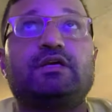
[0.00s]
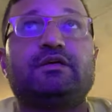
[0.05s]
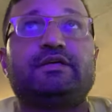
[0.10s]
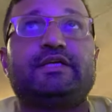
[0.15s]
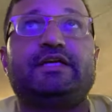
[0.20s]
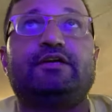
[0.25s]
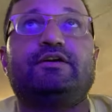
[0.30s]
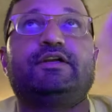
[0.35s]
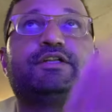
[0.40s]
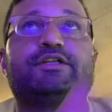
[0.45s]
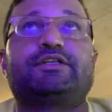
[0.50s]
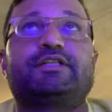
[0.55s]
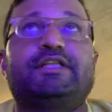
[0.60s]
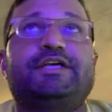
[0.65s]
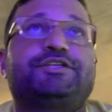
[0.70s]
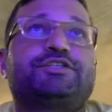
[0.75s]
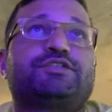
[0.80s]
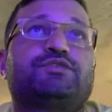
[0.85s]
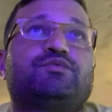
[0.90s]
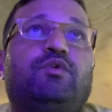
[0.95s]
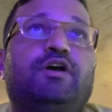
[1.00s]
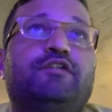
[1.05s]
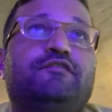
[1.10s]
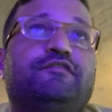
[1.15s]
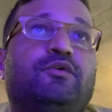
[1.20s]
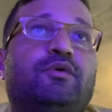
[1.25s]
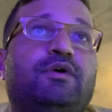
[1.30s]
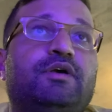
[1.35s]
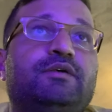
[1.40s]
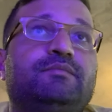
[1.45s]
here in Galatians 1
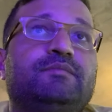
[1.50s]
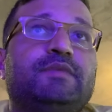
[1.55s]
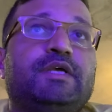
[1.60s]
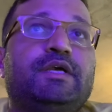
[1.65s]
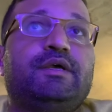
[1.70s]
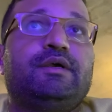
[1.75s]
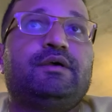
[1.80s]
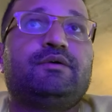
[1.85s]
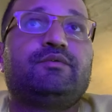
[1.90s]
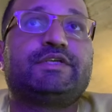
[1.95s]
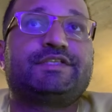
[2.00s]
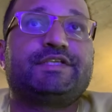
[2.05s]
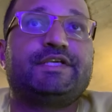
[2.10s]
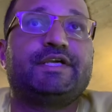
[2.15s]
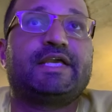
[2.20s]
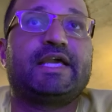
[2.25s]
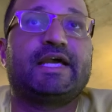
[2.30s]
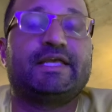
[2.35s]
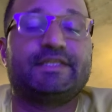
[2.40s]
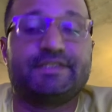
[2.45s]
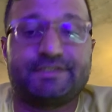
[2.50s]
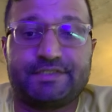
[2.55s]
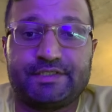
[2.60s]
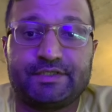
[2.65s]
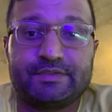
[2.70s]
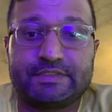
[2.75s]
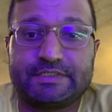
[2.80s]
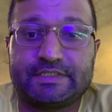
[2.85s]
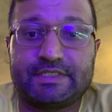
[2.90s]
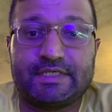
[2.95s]
4, we see again the
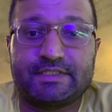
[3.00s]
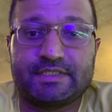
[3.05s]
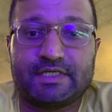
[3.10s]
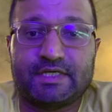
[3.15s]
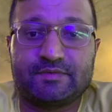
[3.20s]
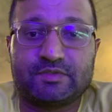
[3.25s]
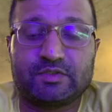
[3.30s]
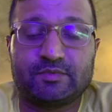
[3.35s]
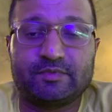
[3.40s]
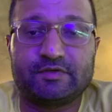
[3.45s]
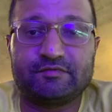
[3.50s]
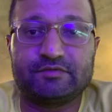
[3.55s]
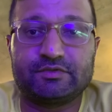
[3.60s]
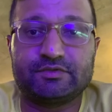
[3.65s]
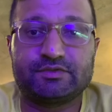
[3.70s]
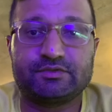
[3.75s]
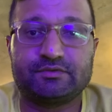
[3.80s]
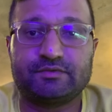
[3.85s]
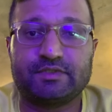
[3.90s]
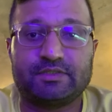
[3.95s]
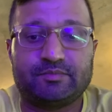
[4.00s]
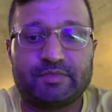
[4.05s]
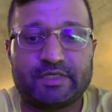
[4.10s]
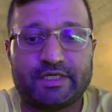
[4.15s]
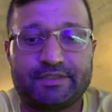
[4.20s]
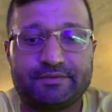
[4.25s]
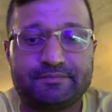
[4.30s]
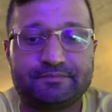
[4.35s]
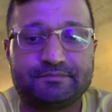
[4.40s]
sequence of the end times. Hope everyone's doing well. Bye.